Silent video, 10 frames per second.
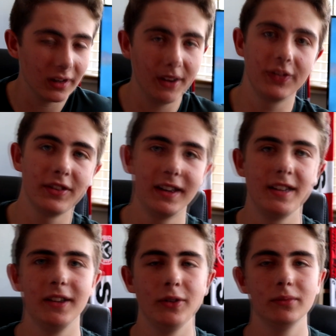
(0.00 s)
like to
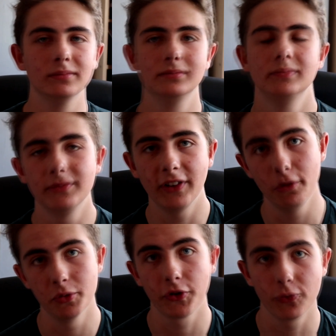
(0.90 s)
thank you
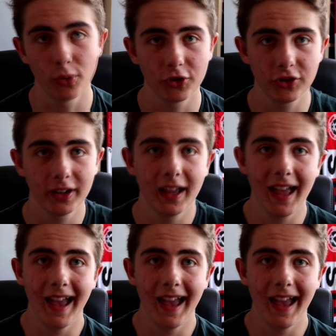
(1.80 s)
very much for watching,